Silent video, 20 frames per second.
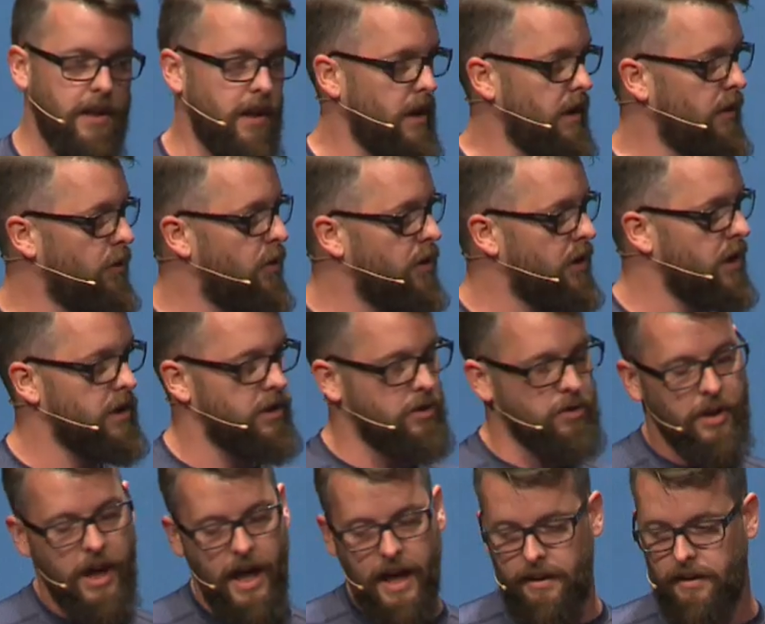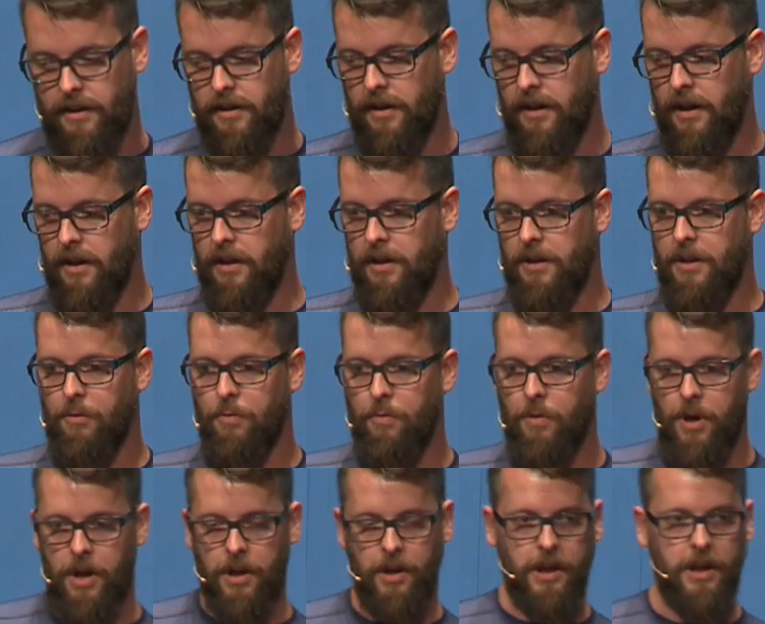in order to get the
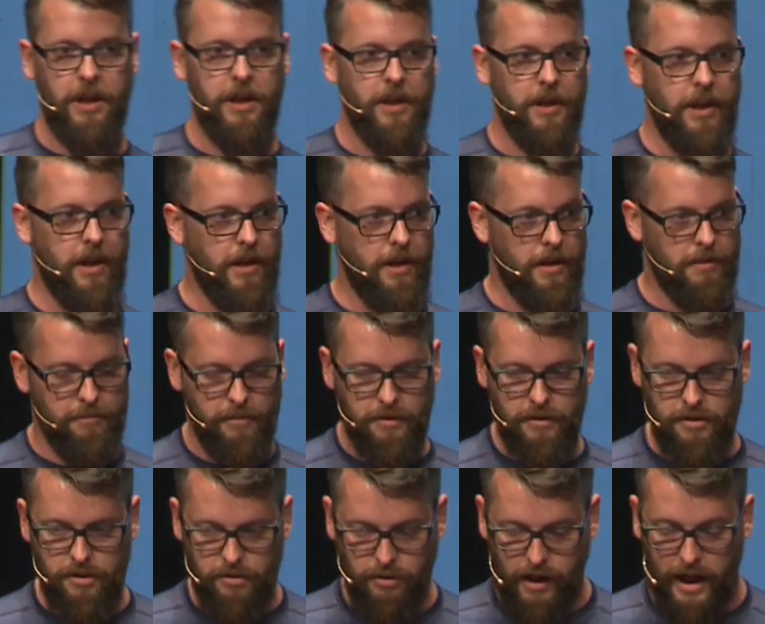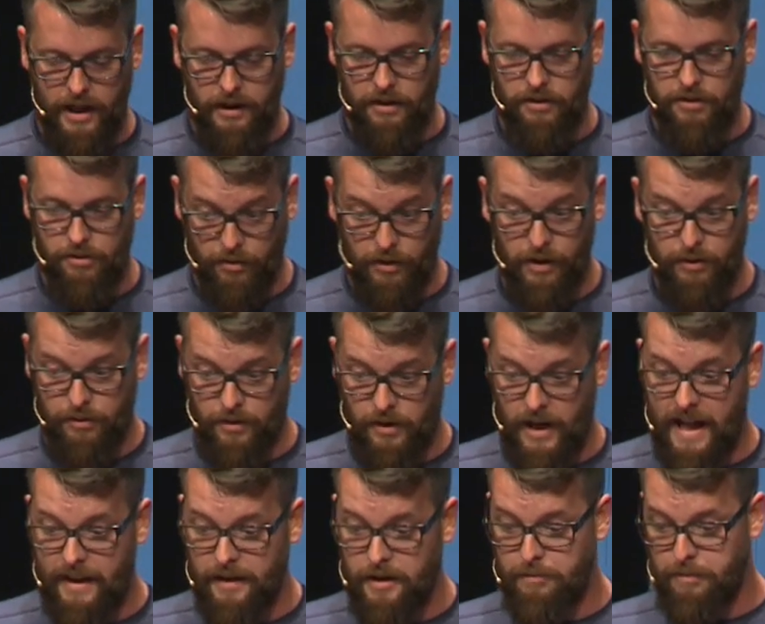work. Um, to get to, to
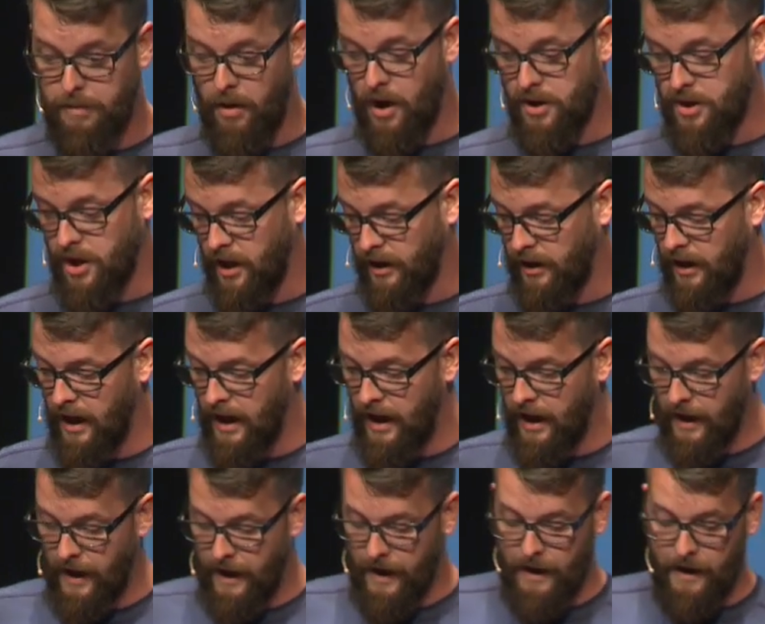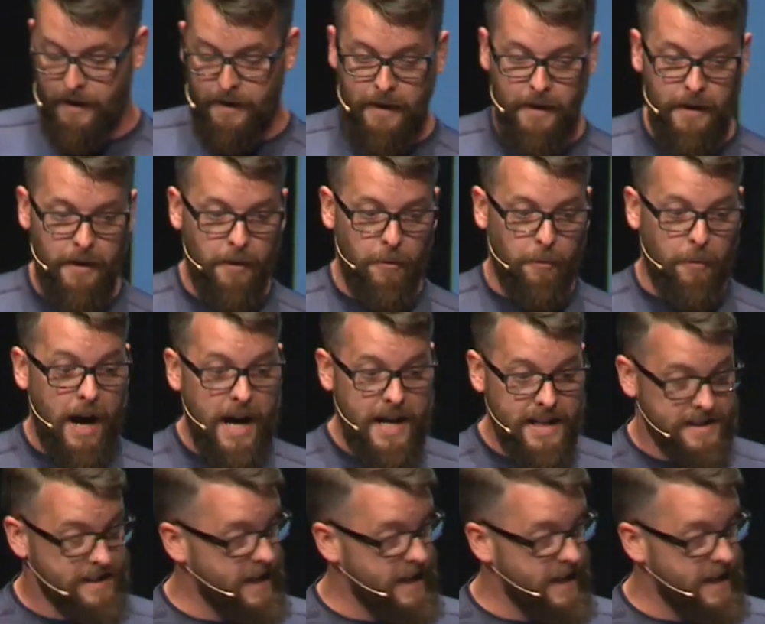land the project. Why is